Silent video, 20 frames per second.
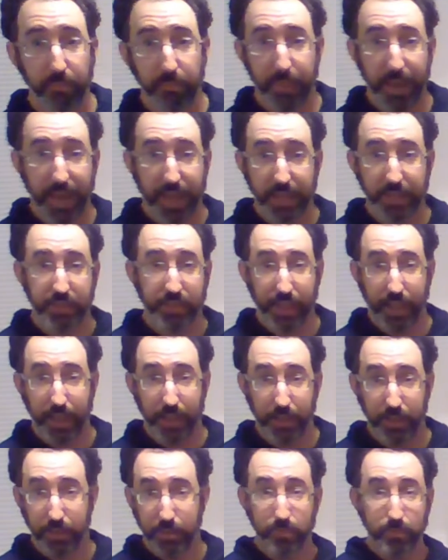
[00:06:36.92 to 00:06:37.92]
Bad
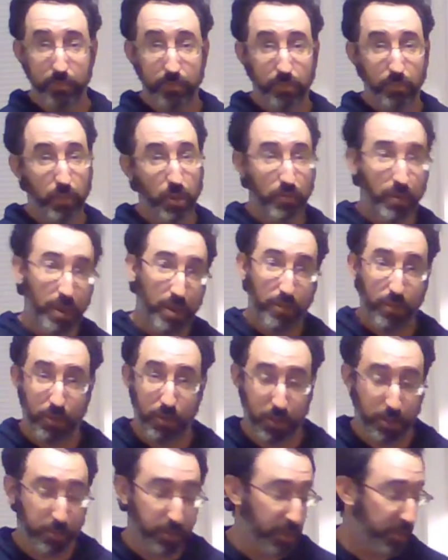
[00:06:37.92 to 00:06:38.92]
Santa, your favorite
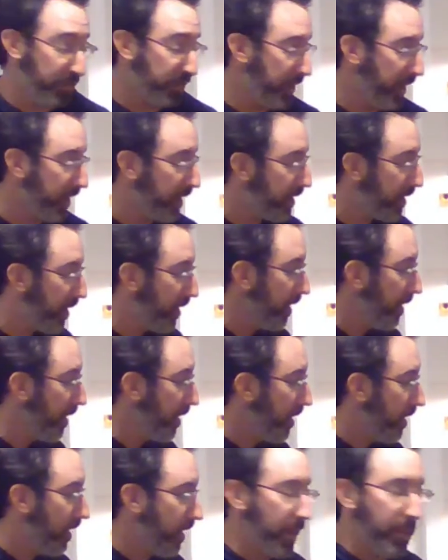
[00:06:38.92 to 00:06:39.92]
Christmas flick,
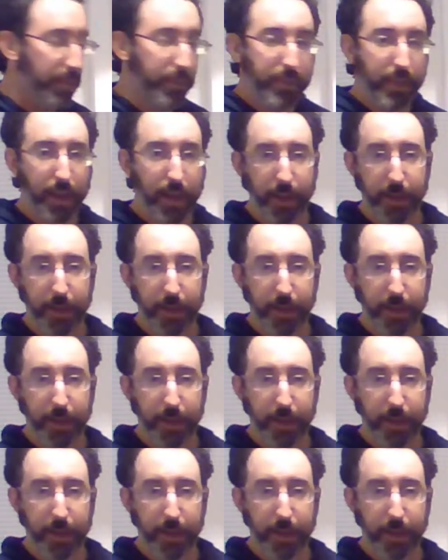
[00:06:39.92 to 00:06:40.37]
and